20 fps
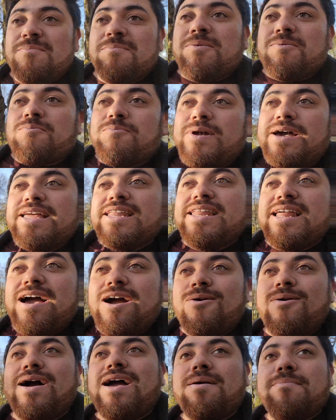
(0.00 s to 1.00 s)
But right
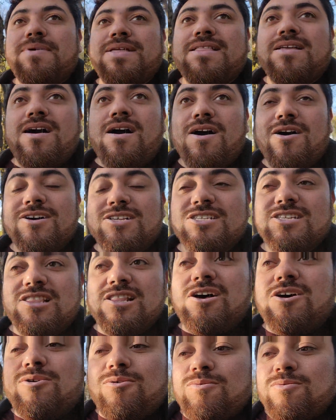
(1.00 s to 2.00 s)
now I'm in
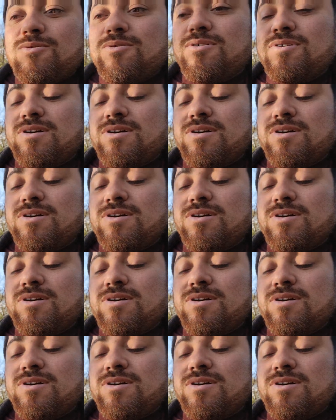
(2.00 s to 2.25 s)
Oslo.